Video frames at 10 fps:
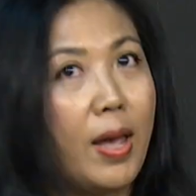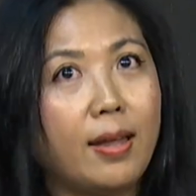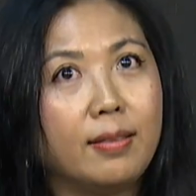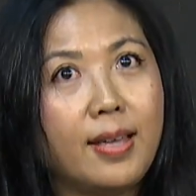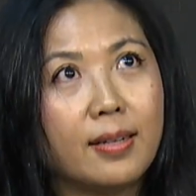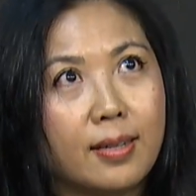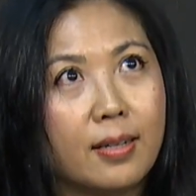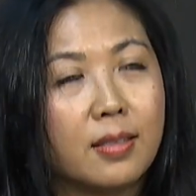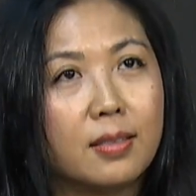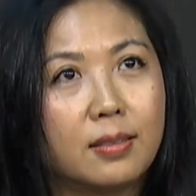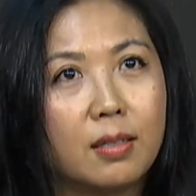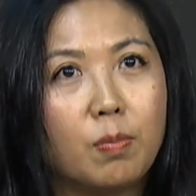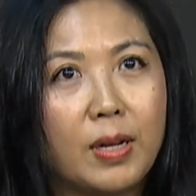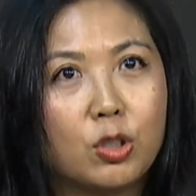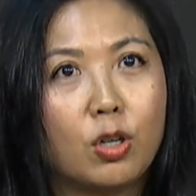And that takes a
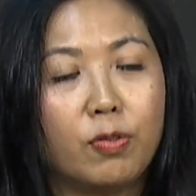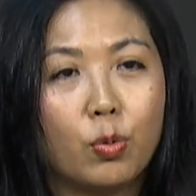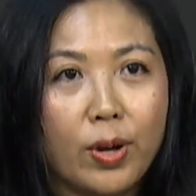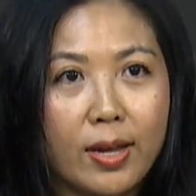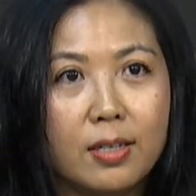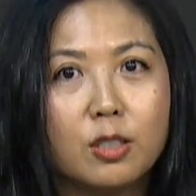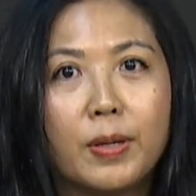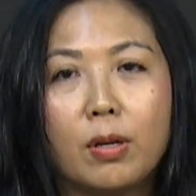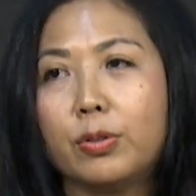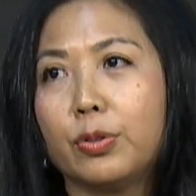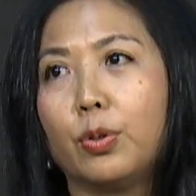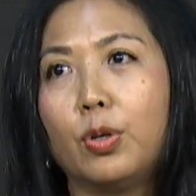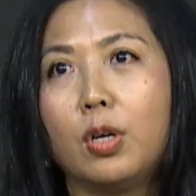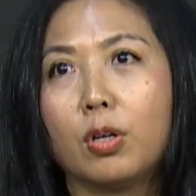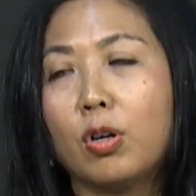certain measure of awareness, but also
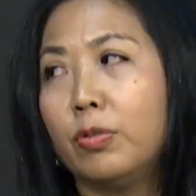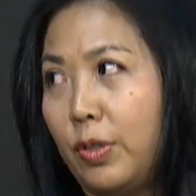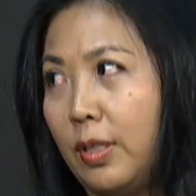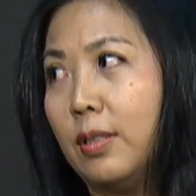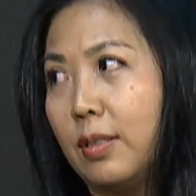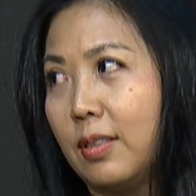confidence.